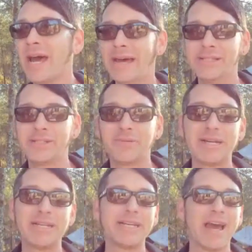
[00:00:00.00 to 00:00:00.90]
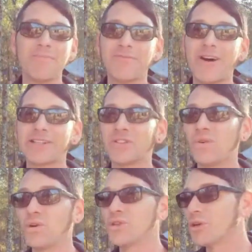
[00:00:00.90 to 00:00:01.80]
at some EDM
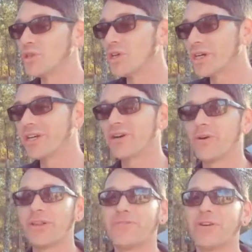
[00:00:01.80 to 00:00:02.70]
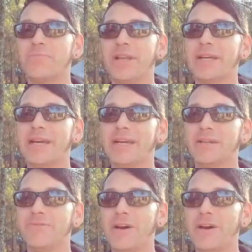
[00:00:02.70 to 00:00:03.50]
festivals, we're looking to go to the Forbidden Kingdom